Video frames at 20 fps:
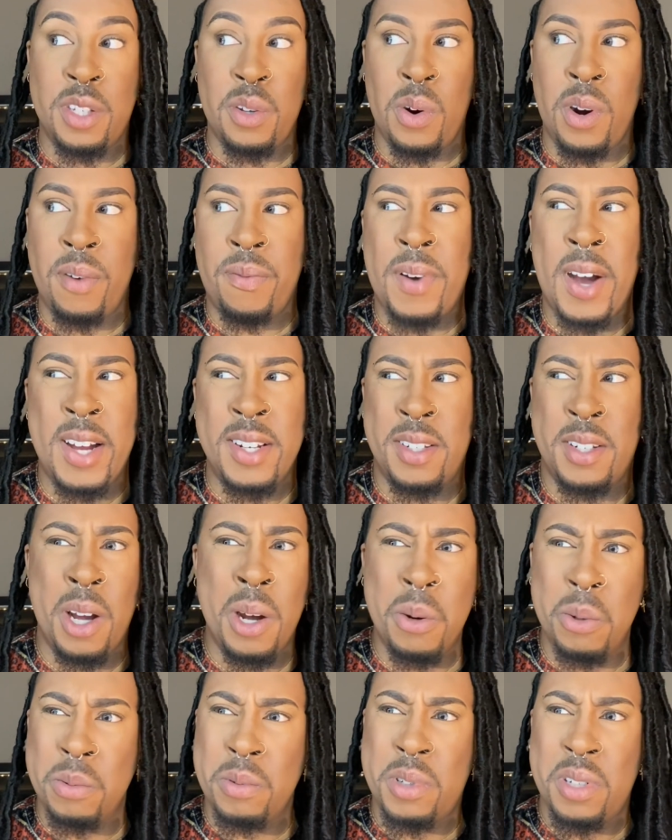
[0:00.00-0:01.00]
Or if I
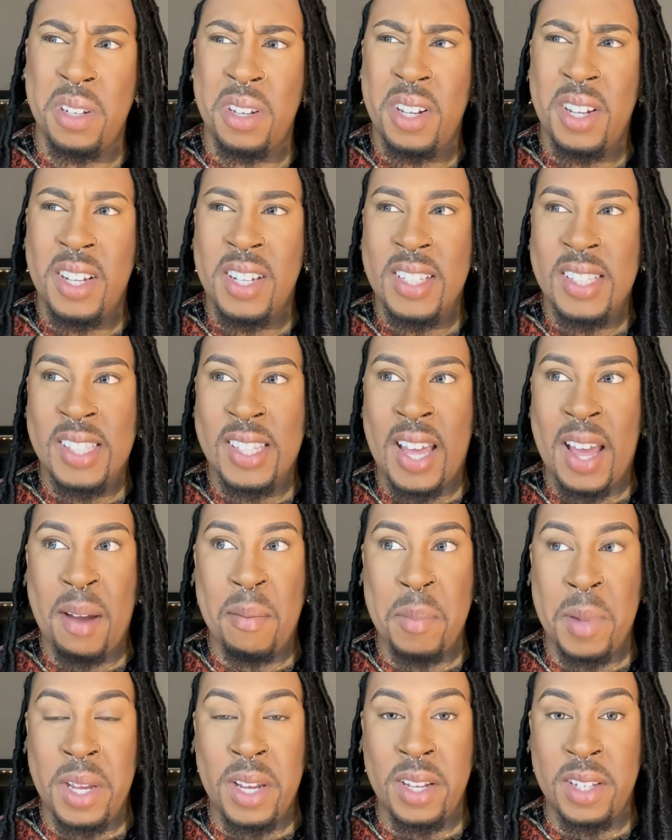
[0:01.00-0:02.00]
don't, that
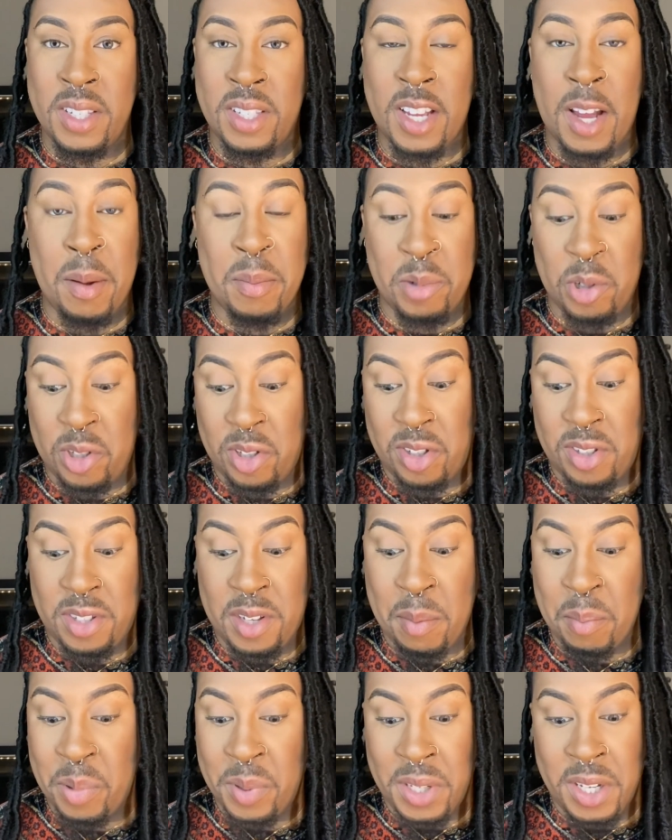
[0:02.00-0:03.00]
means I'm just
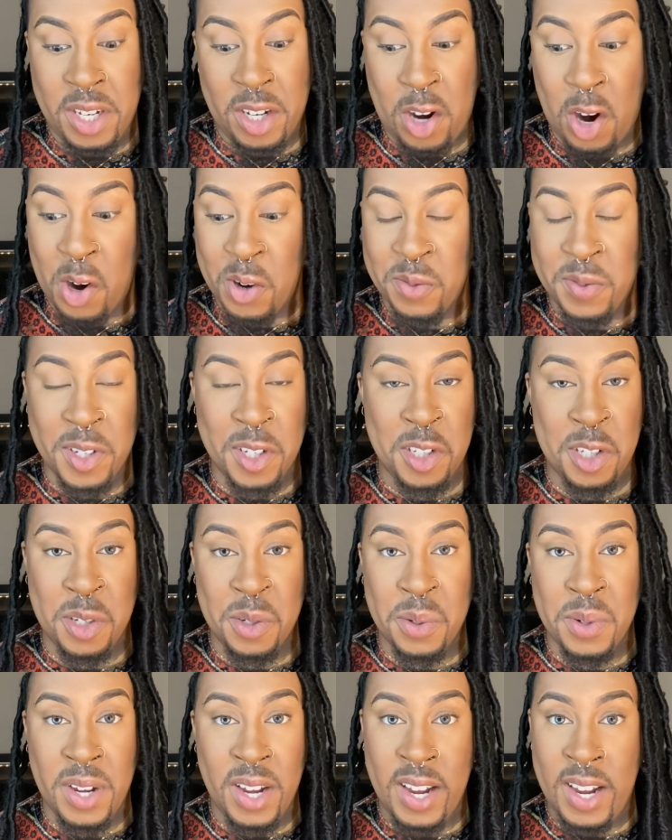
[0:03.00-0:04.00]
simply curving
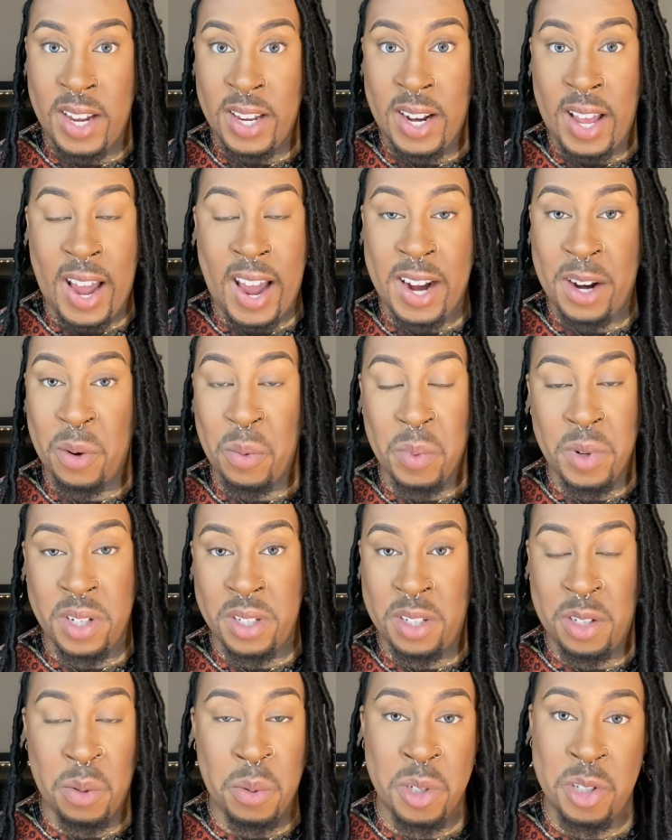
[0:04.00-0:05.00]
you and I don't want to
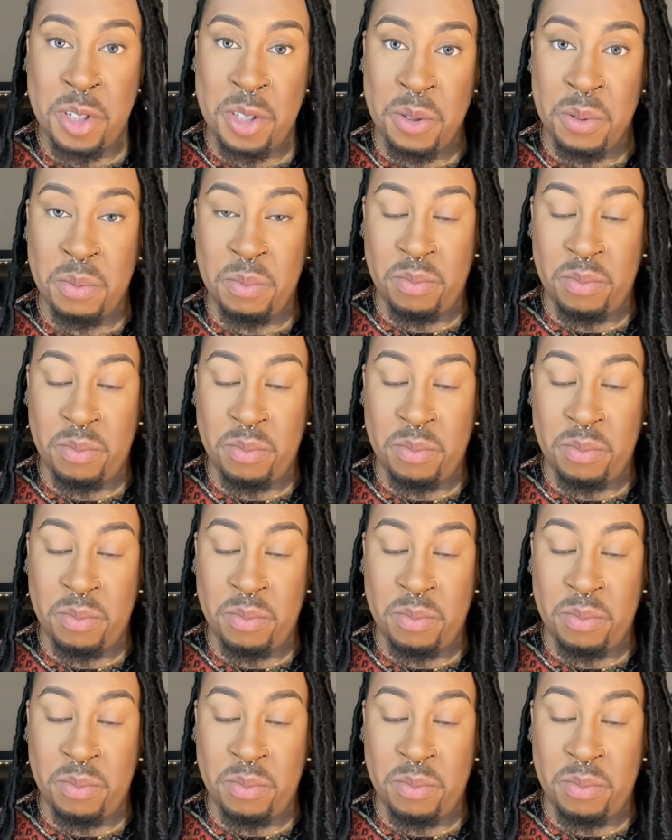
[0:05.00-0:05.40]
deal with you.